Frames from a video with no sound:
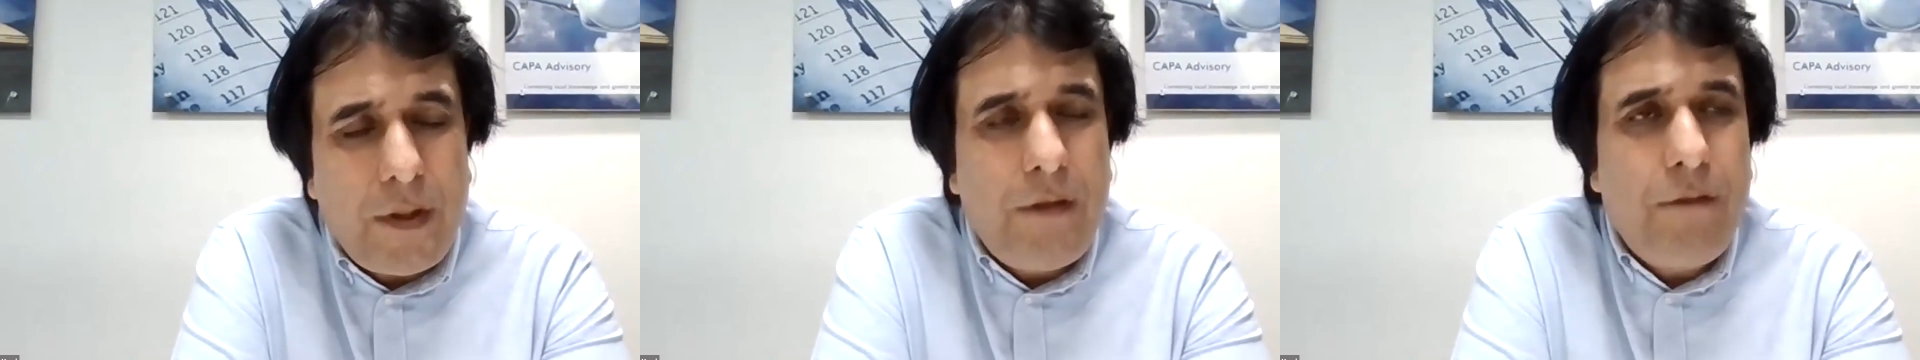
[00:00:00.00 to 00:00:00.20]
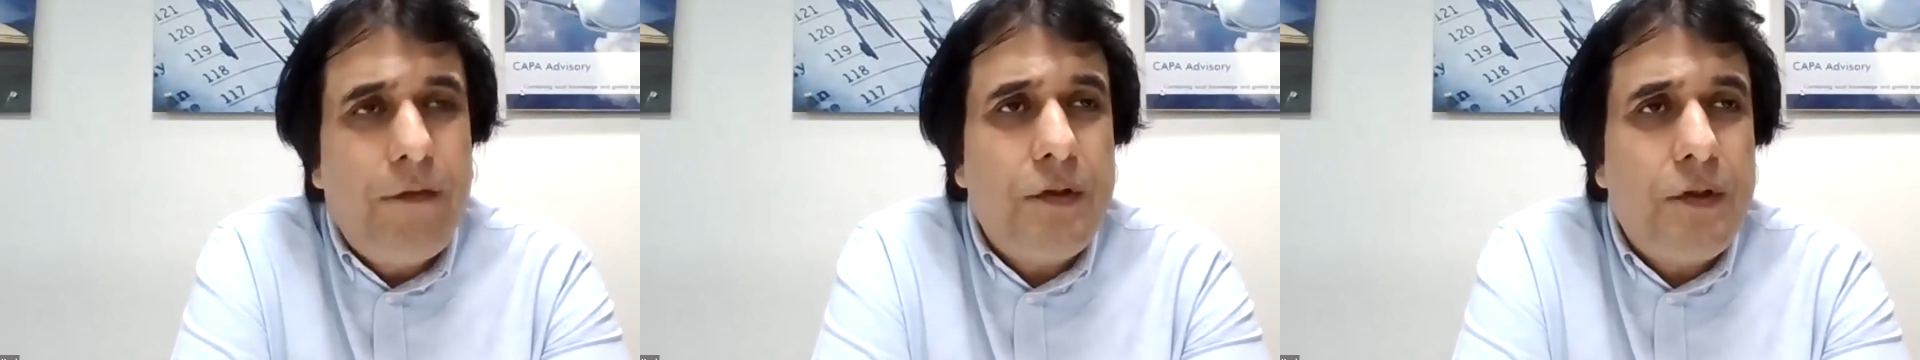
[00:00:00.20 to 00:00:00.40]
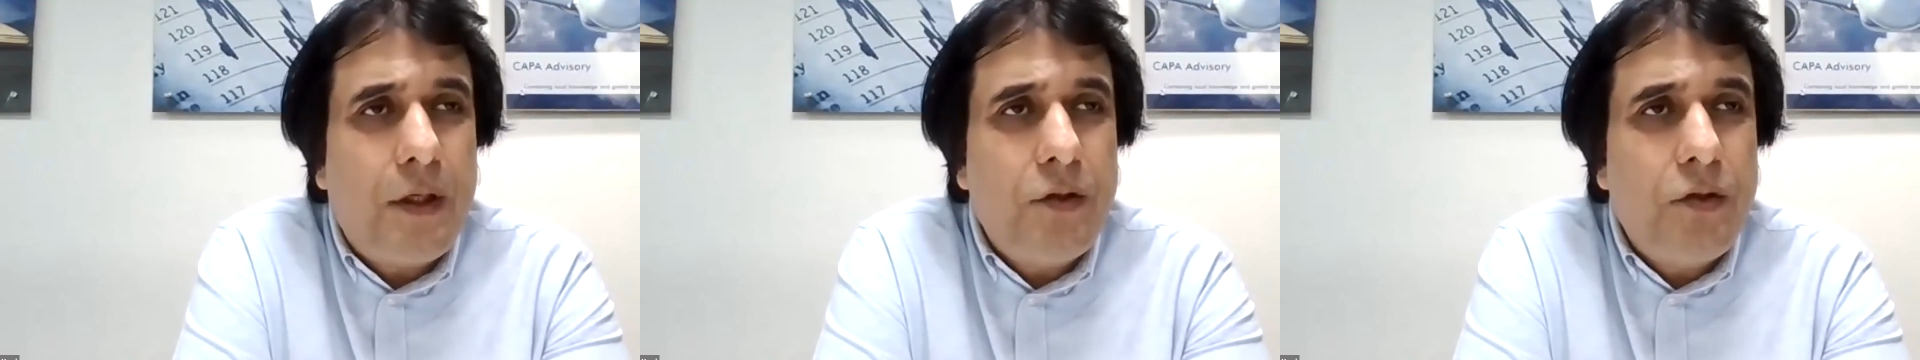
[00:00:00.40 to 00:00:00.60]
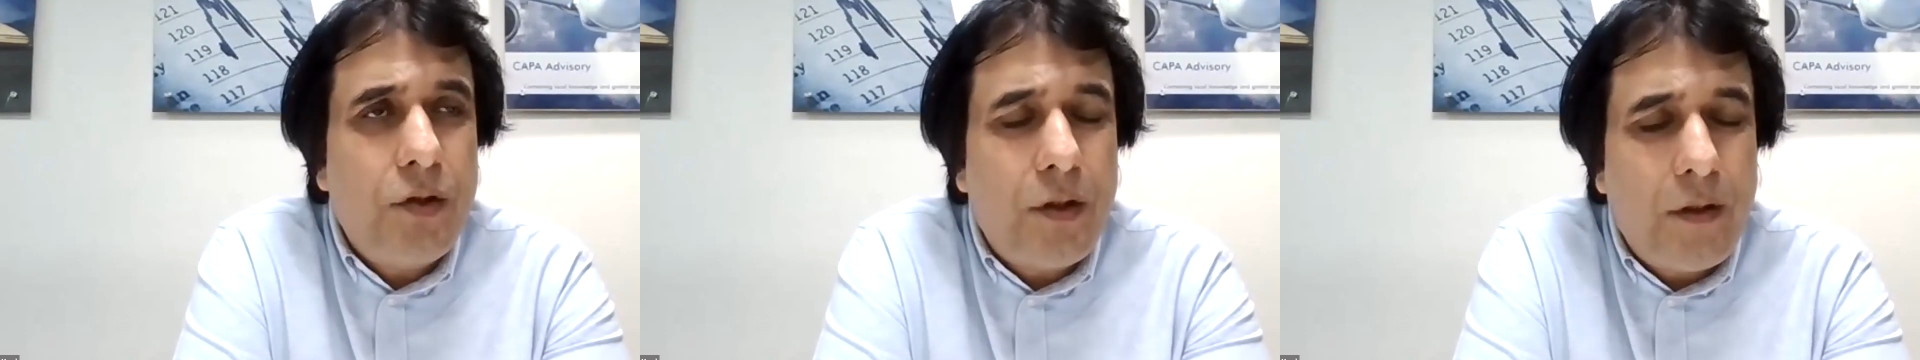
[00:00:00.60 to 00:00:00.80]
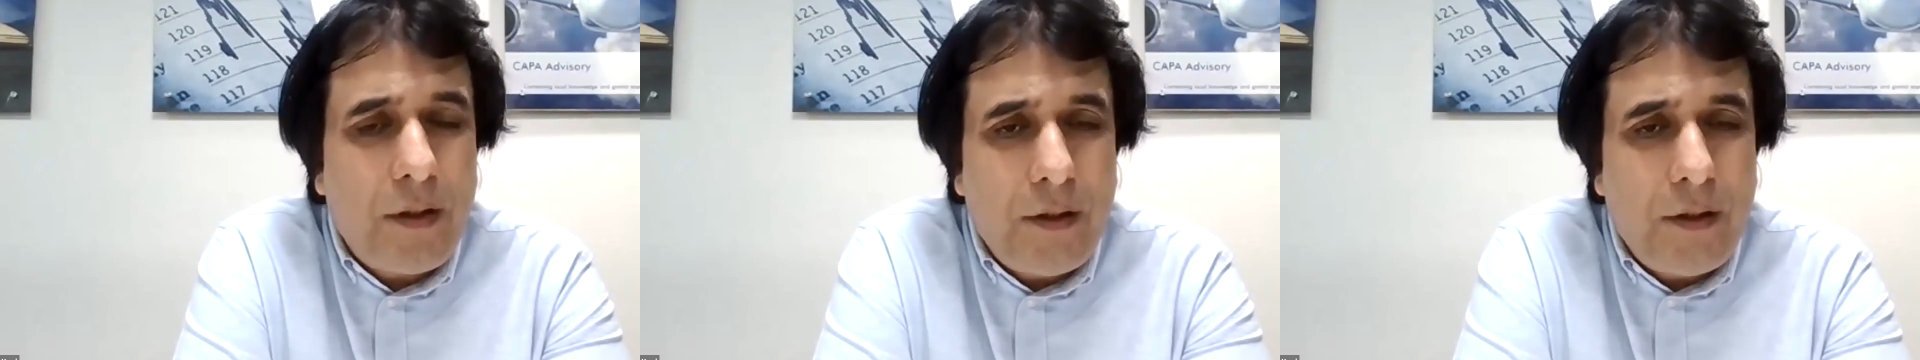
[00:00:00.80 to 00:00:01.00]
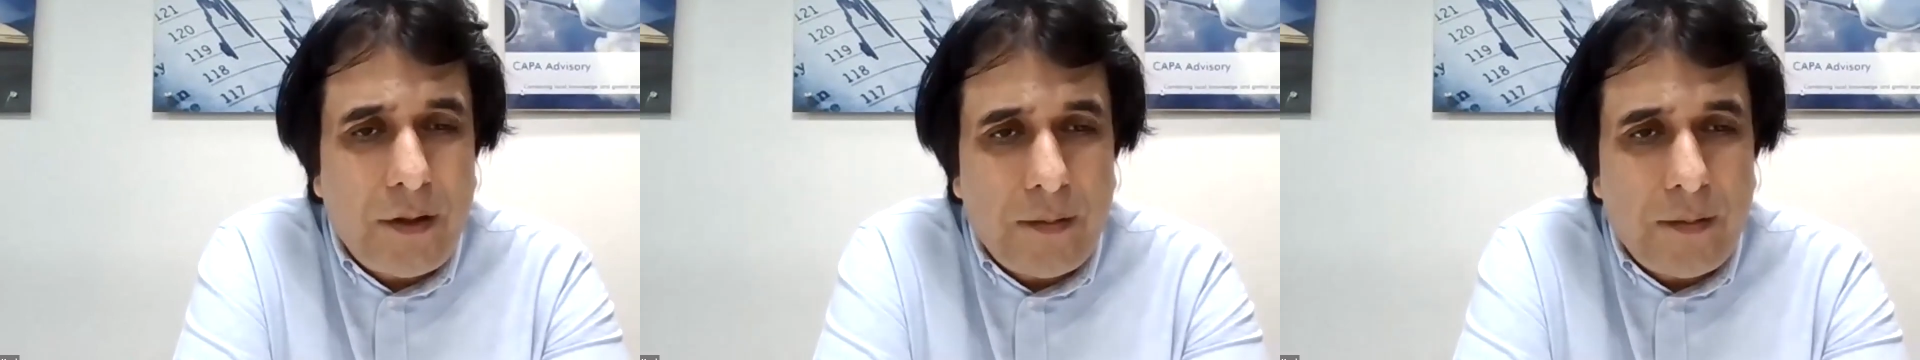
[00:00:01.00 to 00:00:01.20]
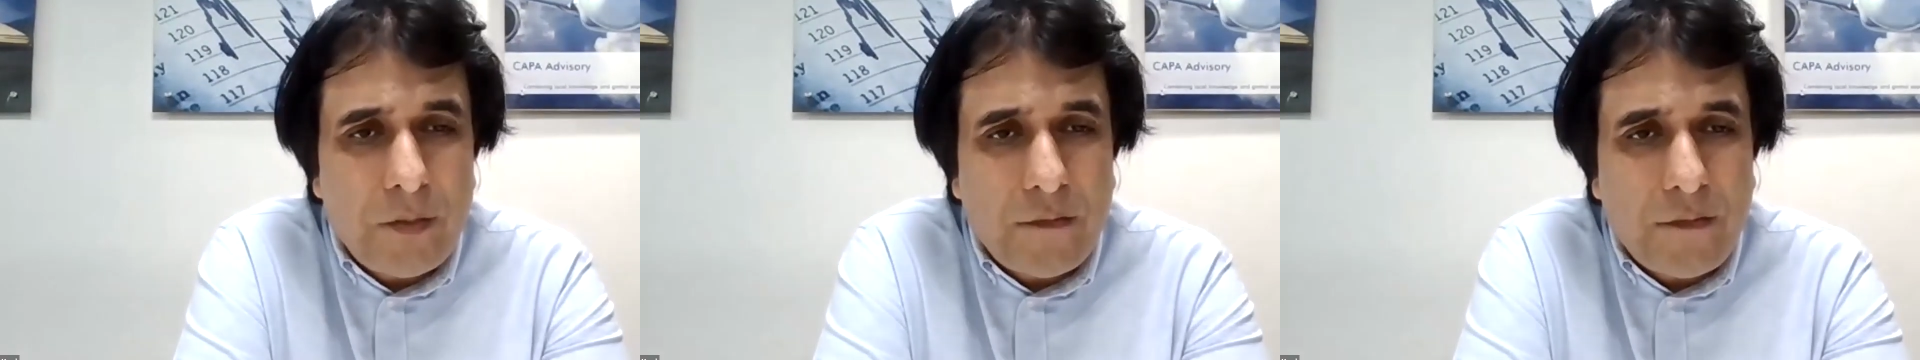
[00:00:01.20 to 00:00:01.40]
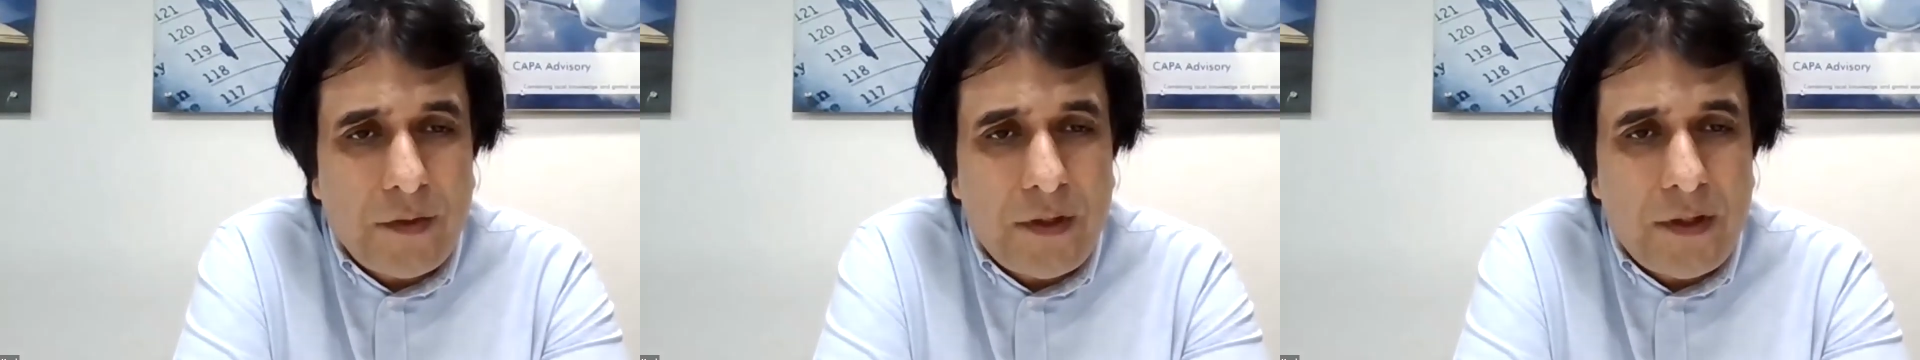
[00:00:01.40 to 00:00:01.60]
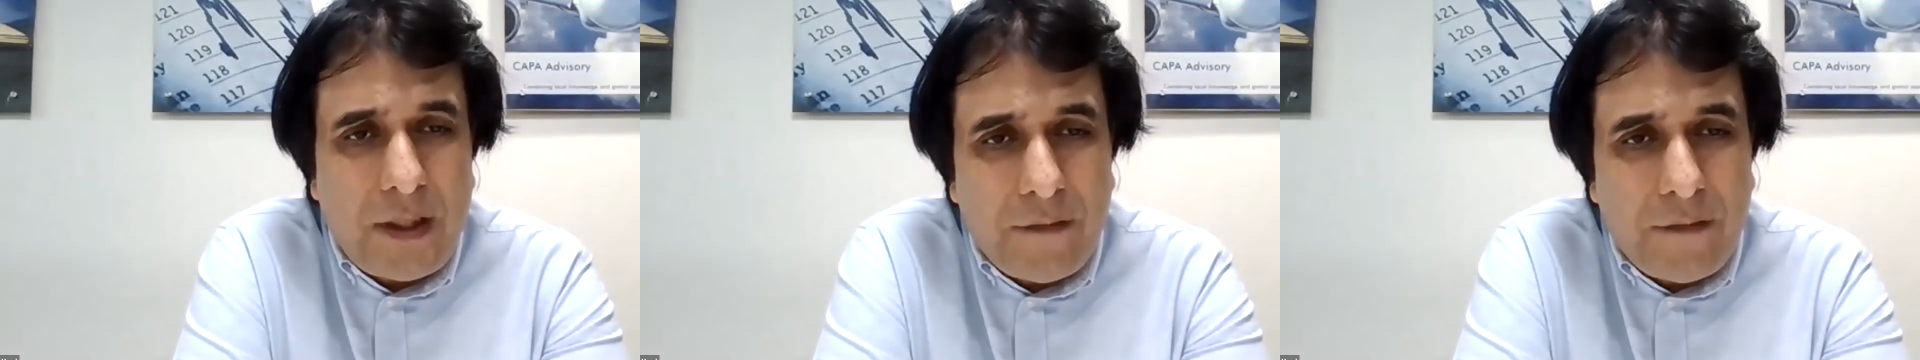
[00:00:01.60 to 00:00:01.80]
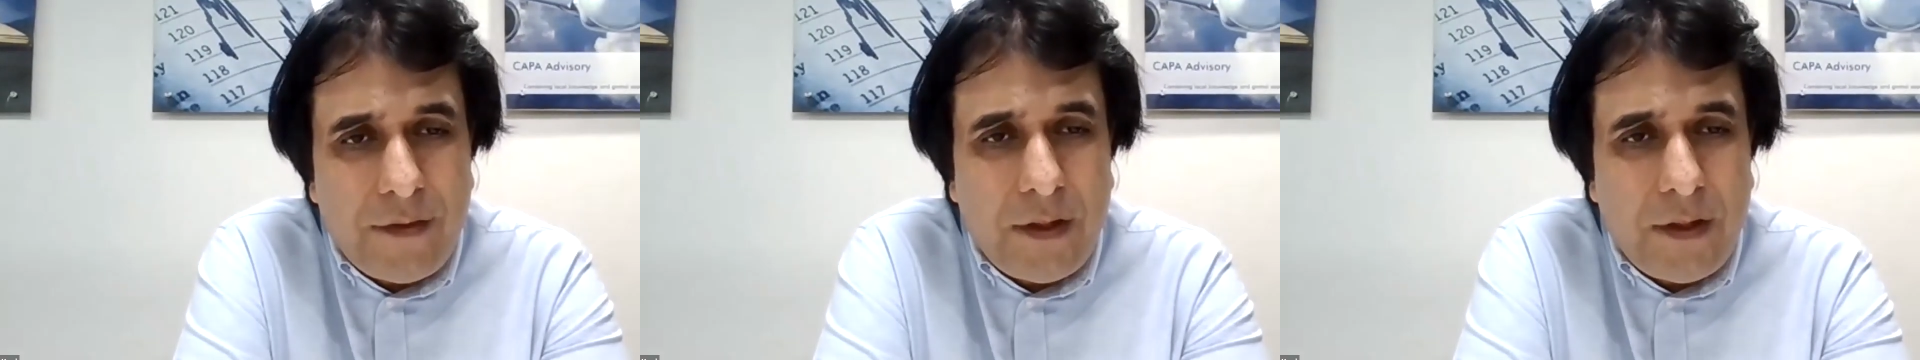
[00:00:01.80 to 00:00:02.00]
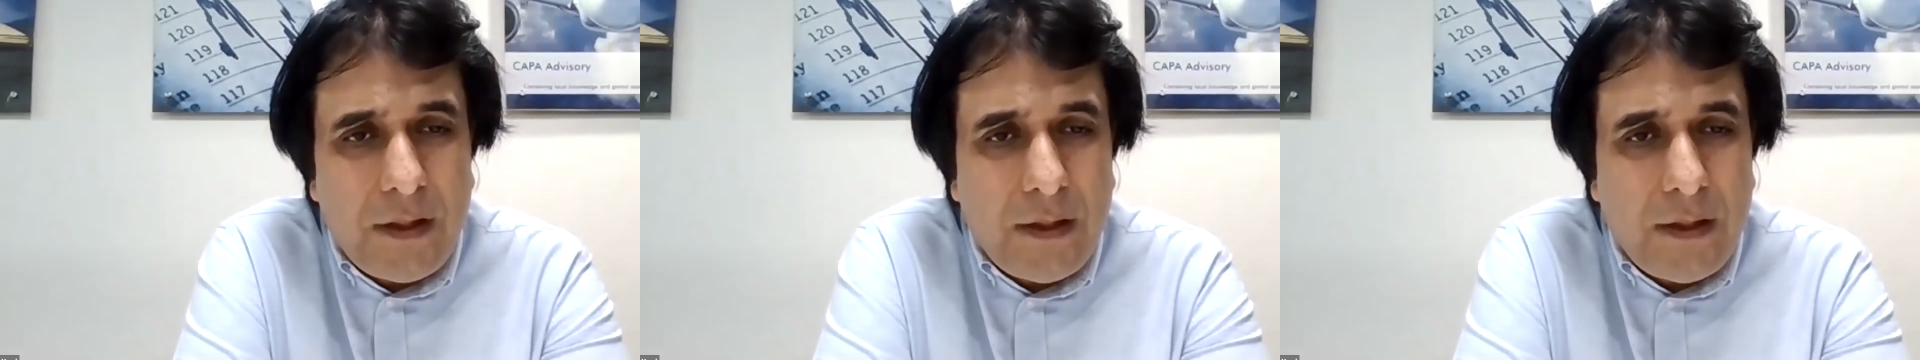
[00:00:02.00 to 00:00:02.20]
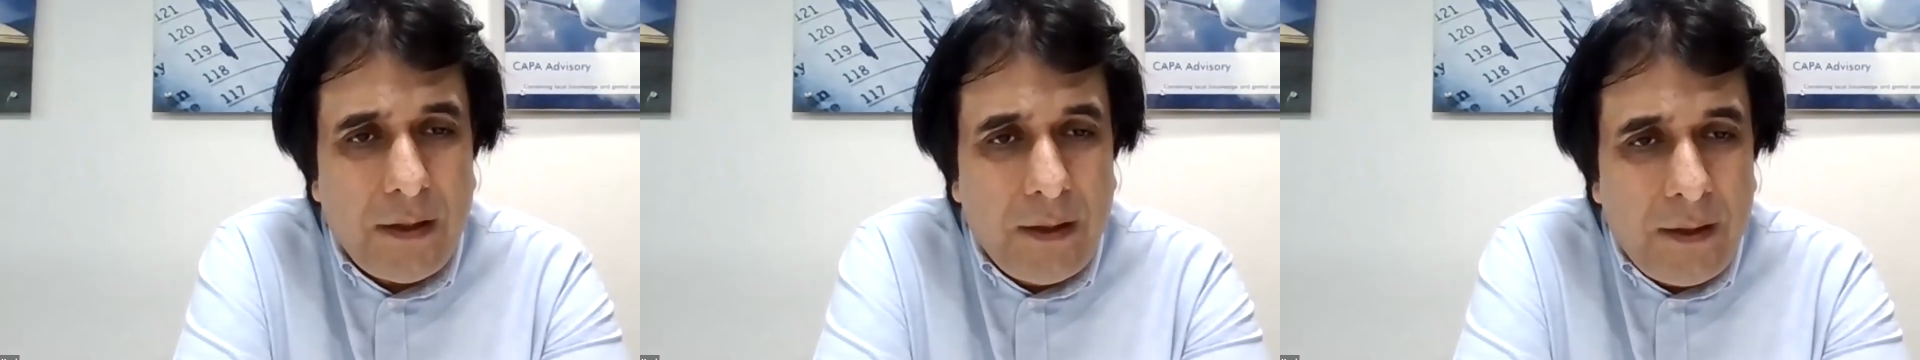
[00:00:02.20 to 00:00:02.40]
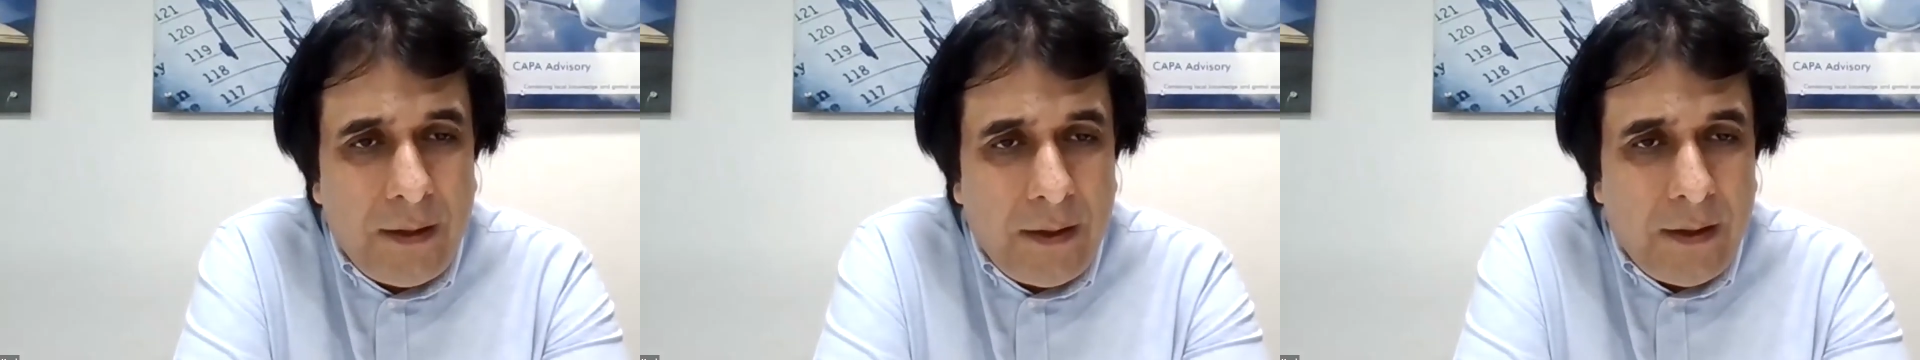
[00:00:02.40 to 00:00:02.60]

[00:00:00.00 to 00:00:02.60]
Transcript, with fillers: infrastructure in terms of its safety,